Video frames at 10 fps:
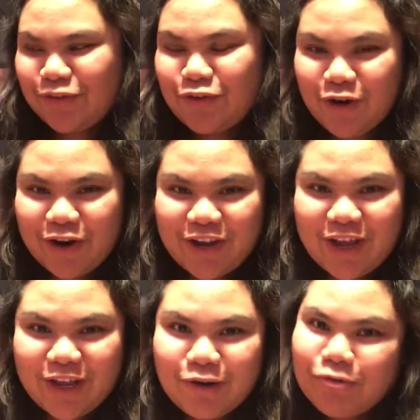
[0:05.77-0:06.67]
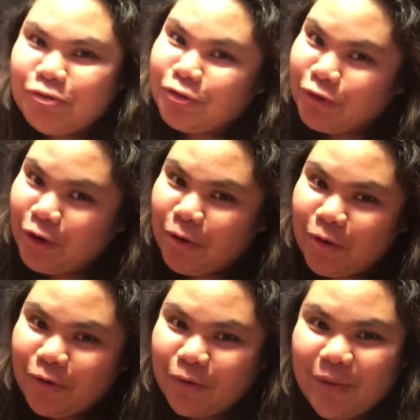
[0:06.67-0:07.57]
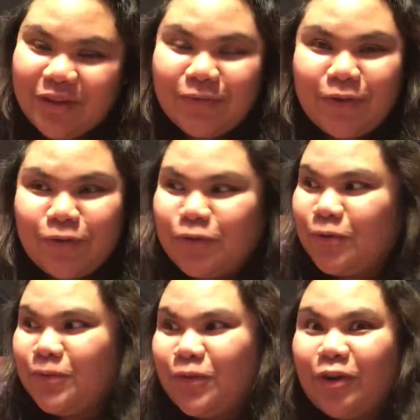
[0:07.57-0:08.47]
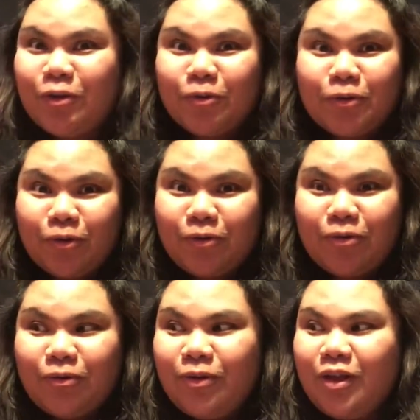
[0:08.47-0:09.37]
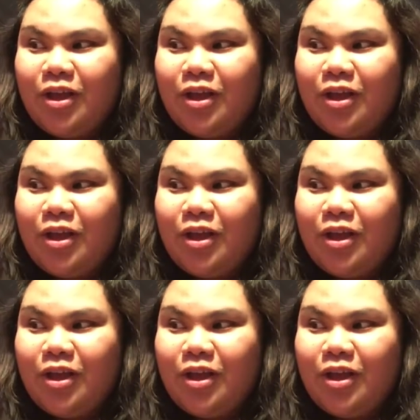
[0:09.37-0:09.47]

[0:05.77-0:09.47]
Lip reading: Sorry, I don't know the ways of YouTube, so I don't know